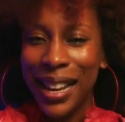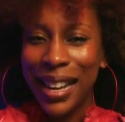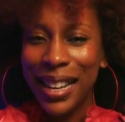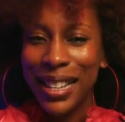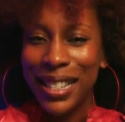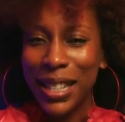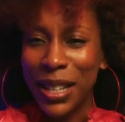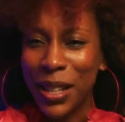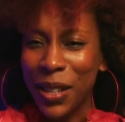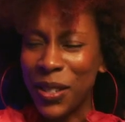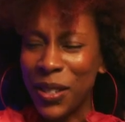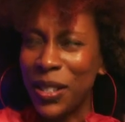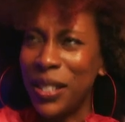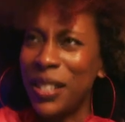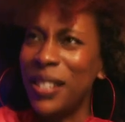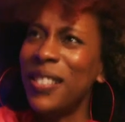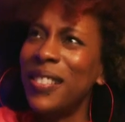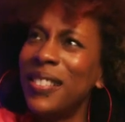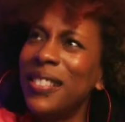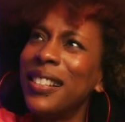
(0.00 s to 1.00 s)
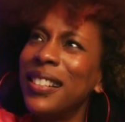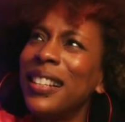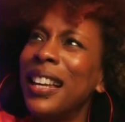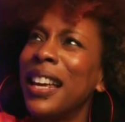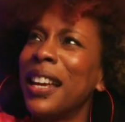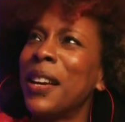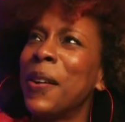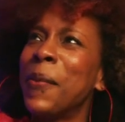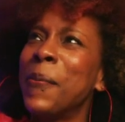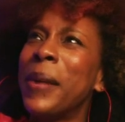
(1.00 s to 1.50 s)
She goes, you don't look
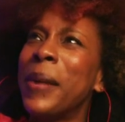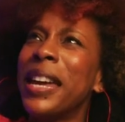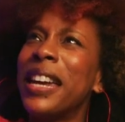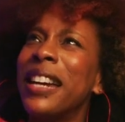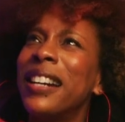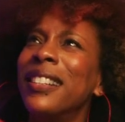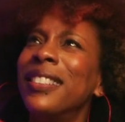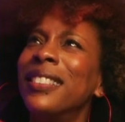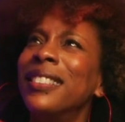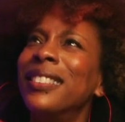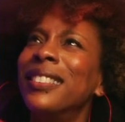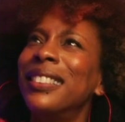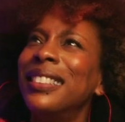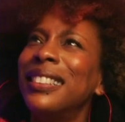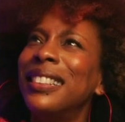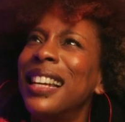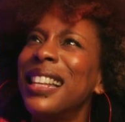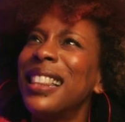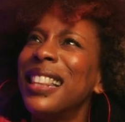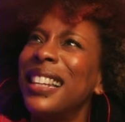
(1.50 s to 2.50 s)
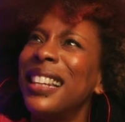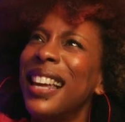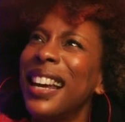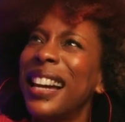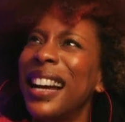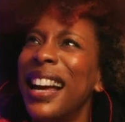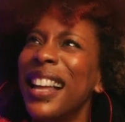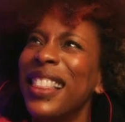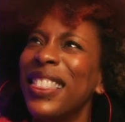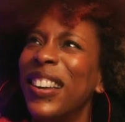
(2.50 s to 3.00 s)
like a baker. Nothing like
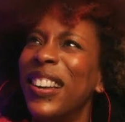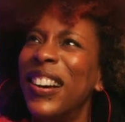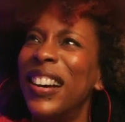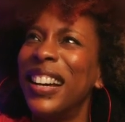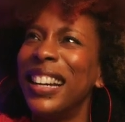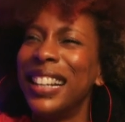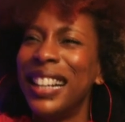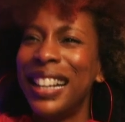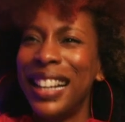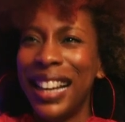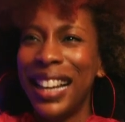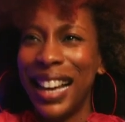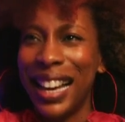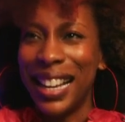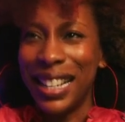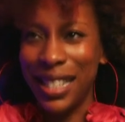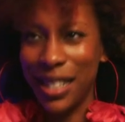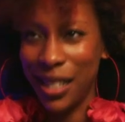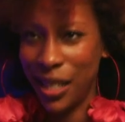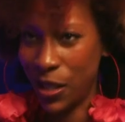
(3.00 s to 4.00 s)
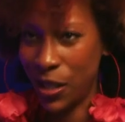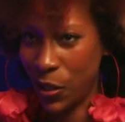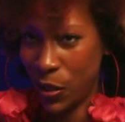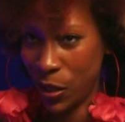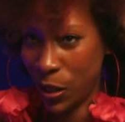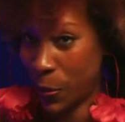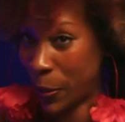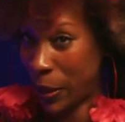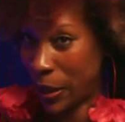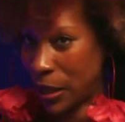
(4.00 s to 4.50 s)
I thought. I said, did you
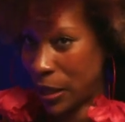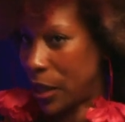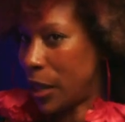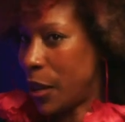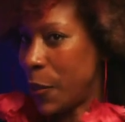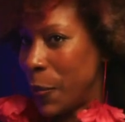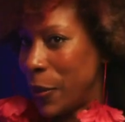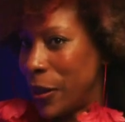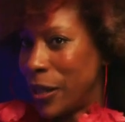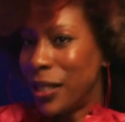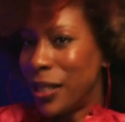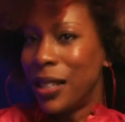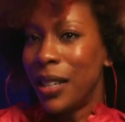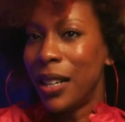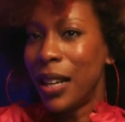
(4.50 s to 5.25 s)
expect an apron?